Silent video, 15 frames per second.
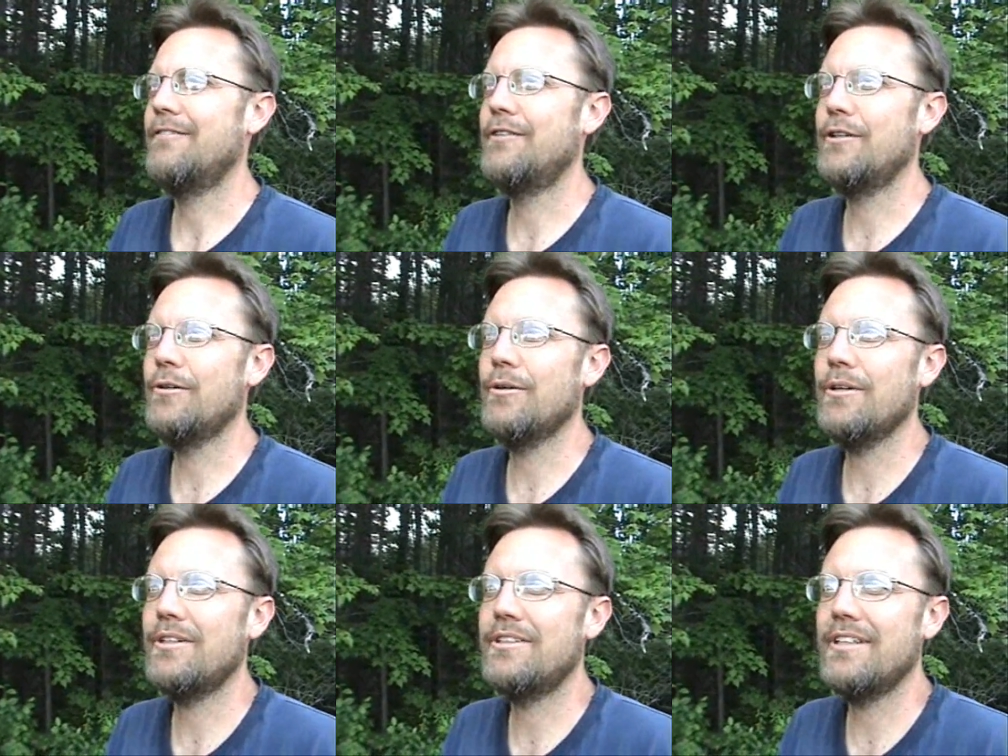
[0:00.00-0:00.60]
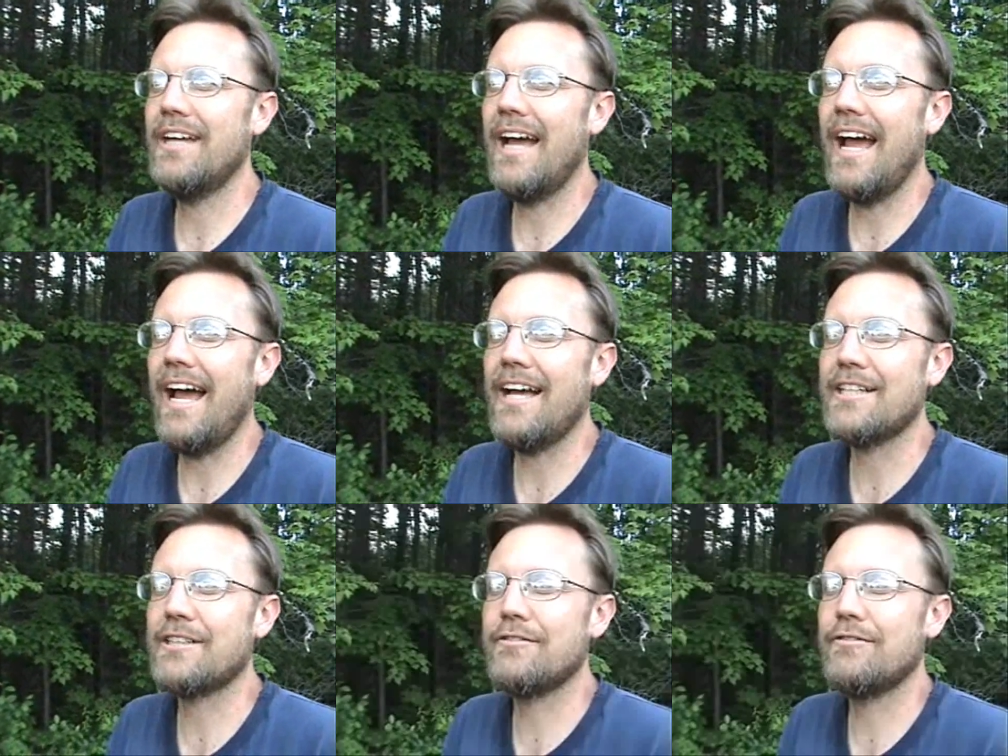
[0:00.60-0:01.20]
If you were to
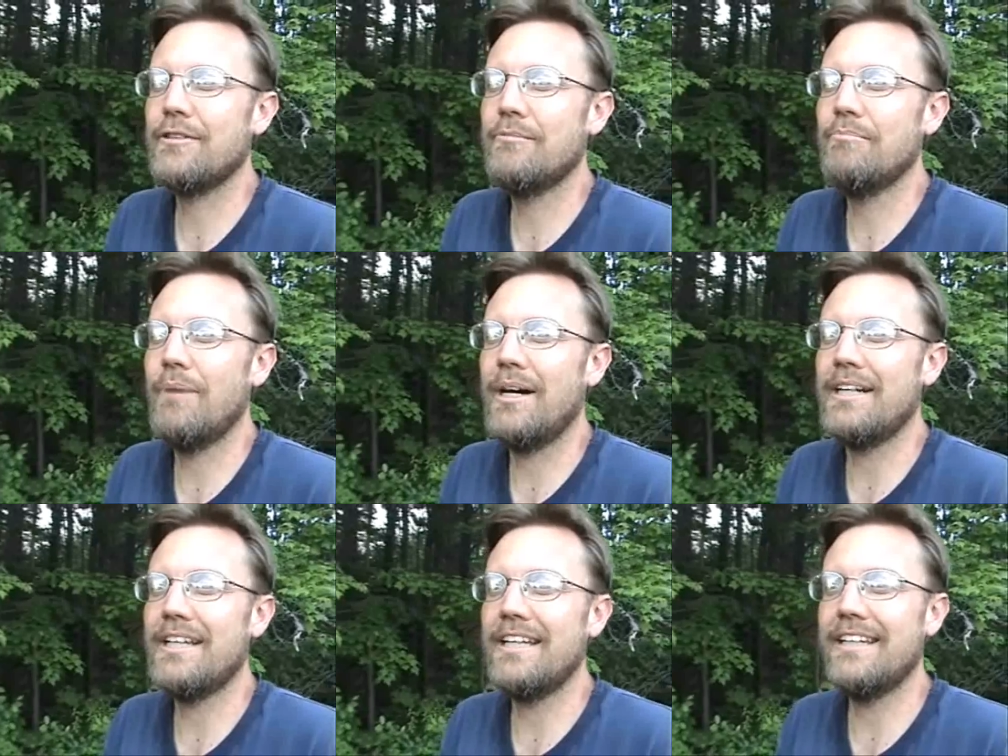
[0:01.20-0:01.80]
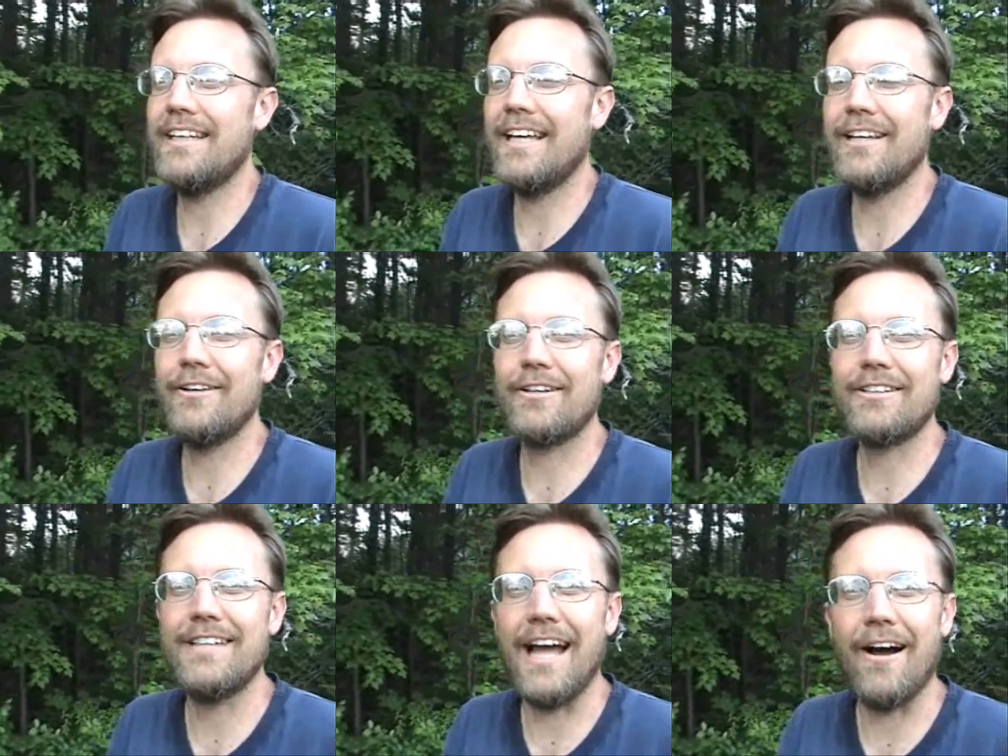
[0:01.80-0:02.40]
ask for money, they
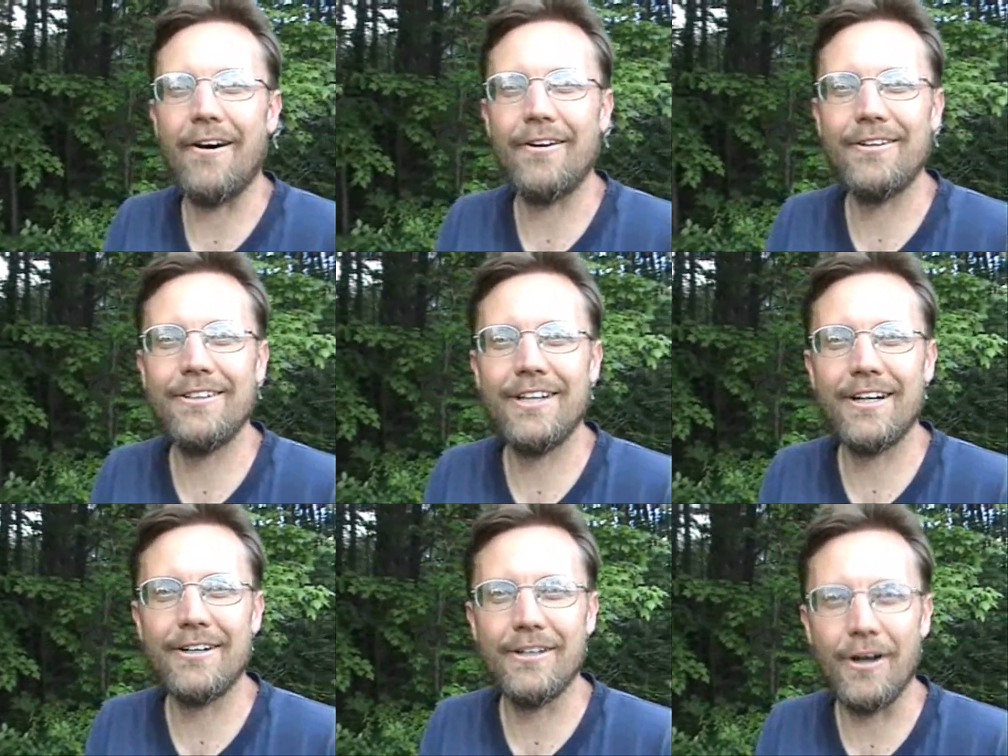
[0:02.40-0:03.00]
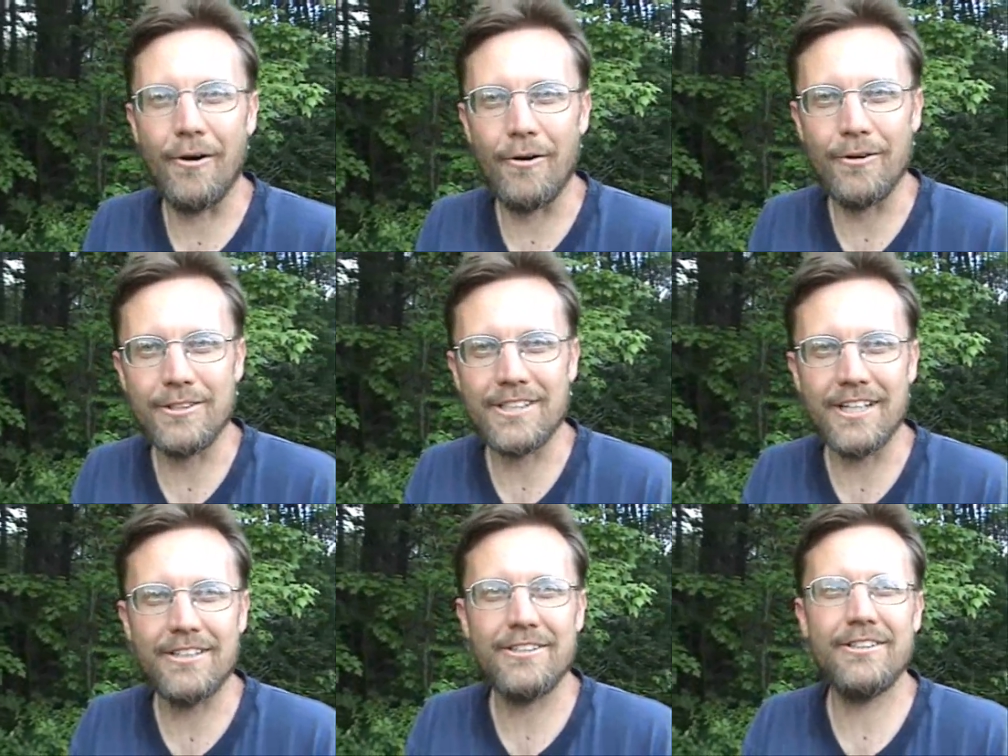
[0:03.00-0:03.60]
look down their
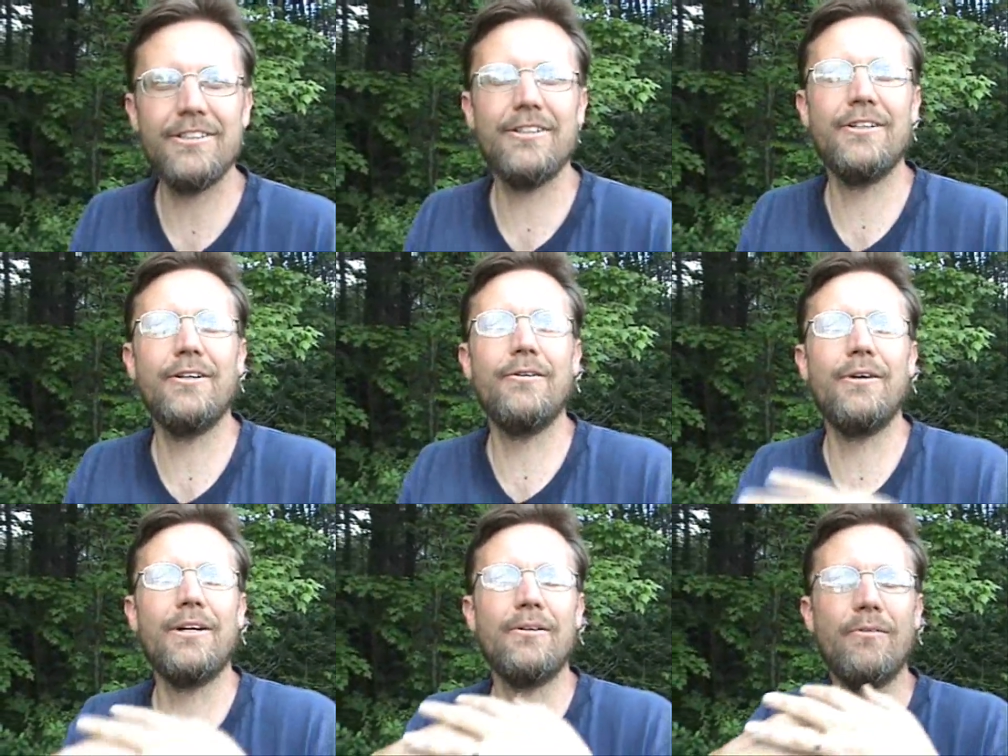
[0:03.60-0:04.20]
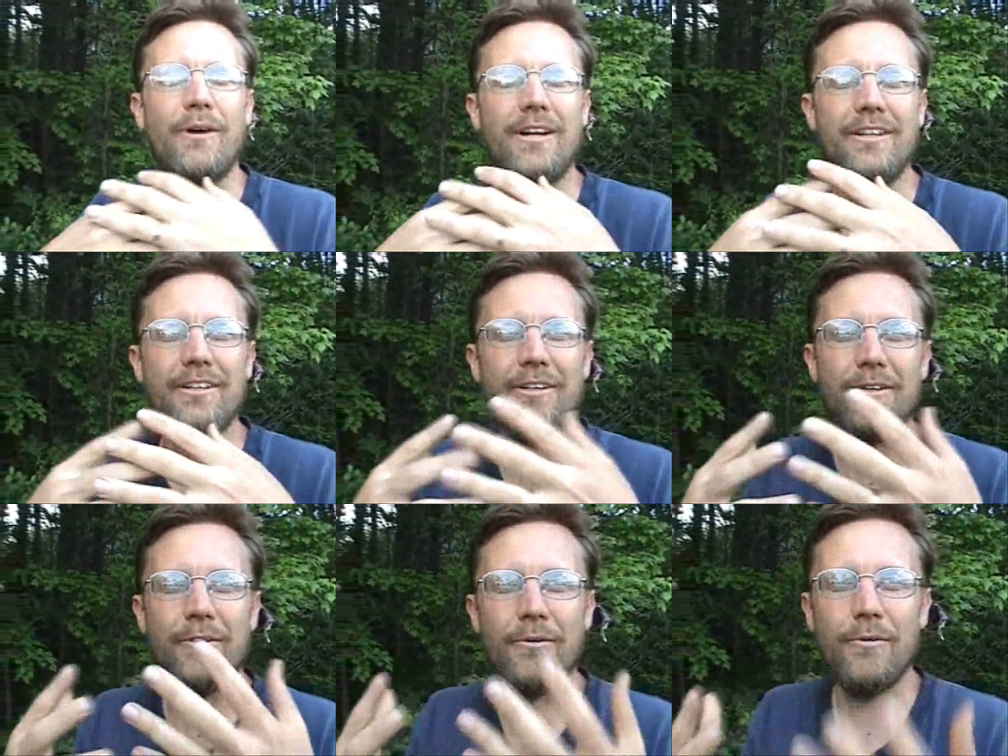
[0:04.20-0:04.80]
nose at you and
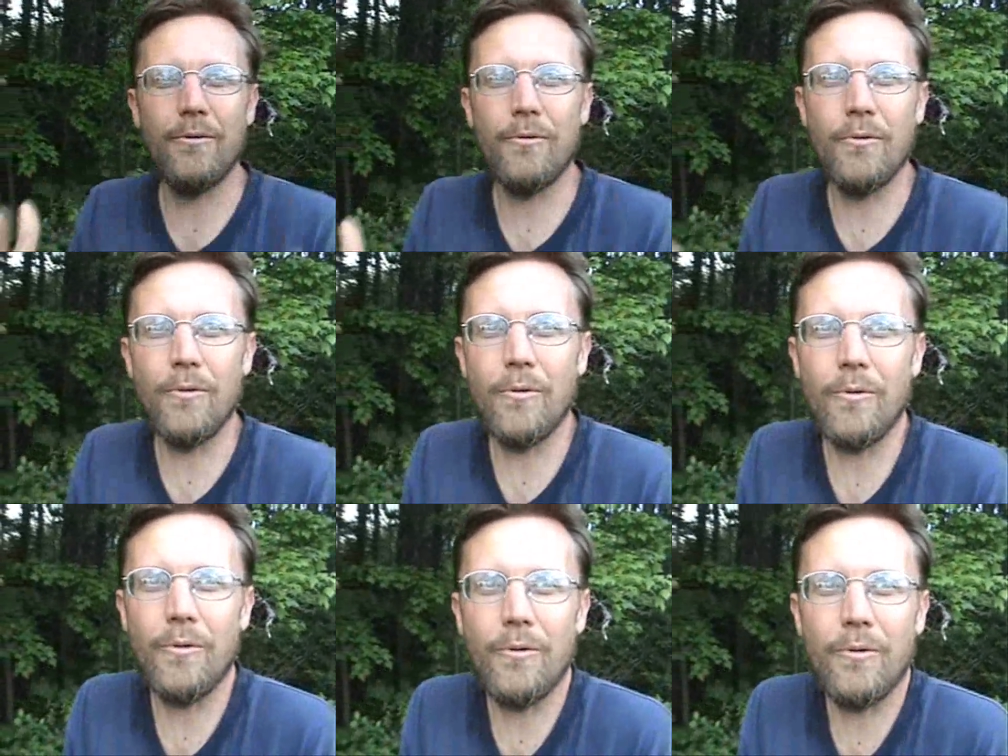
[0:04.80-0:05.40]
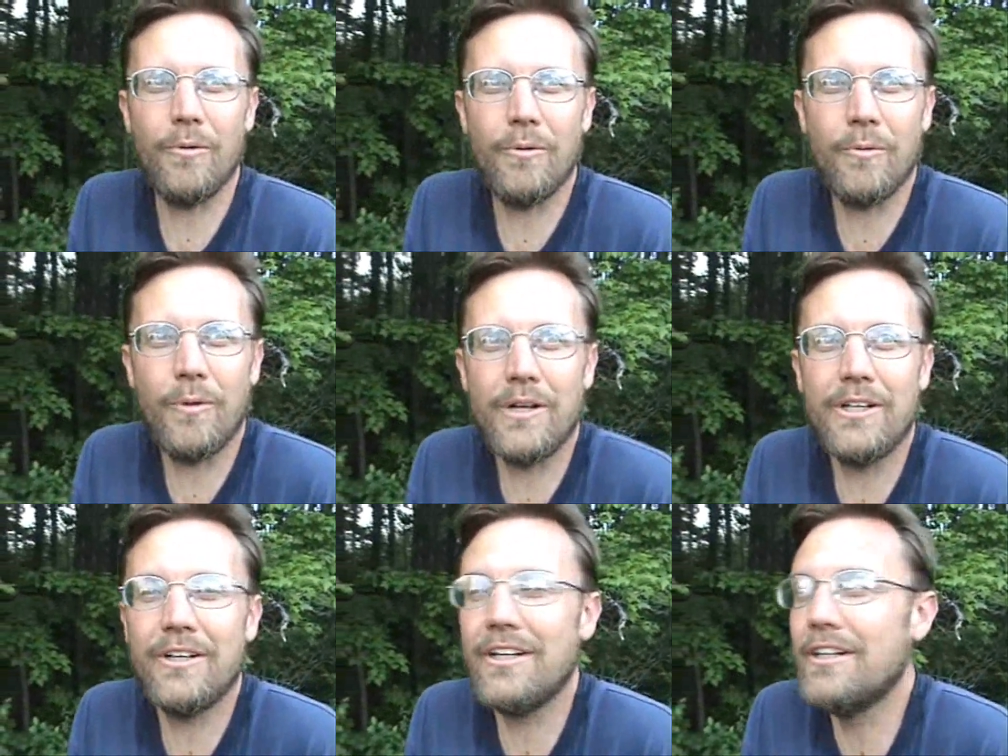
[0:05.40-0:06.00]
wonder, oh,
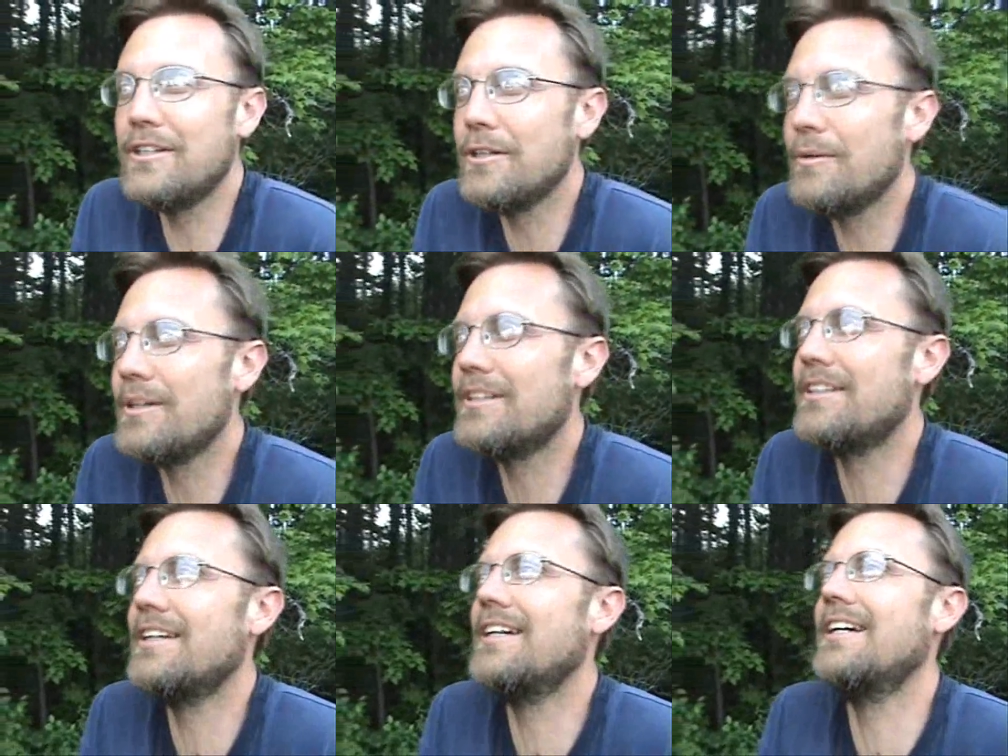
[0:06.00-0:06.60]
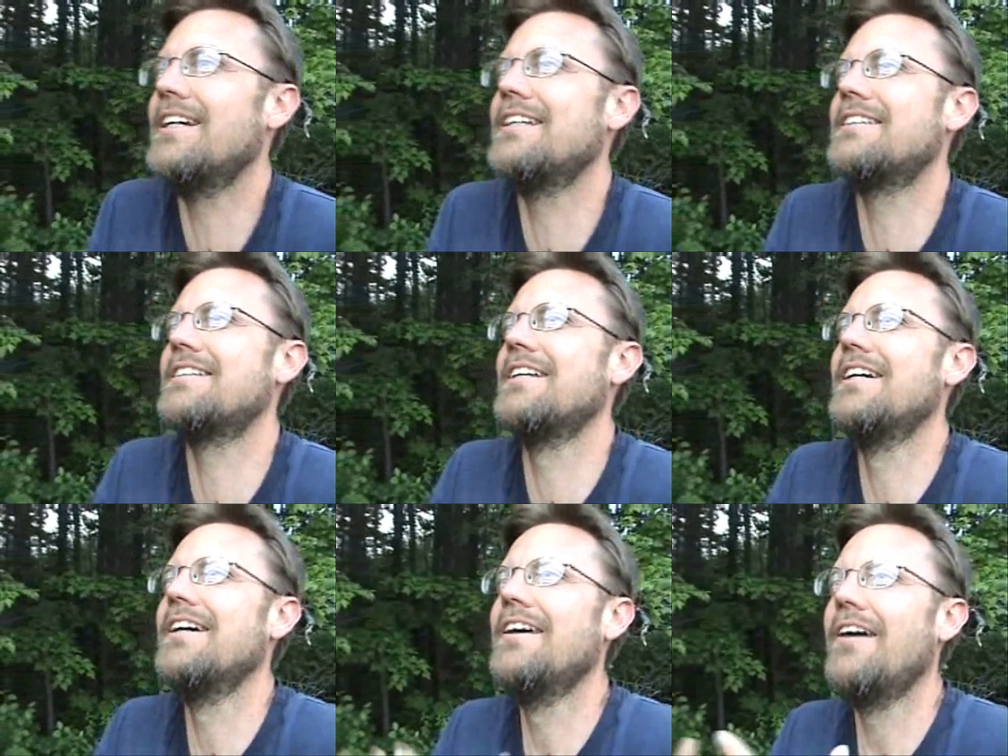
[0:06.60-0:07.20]
what are you going to do with this?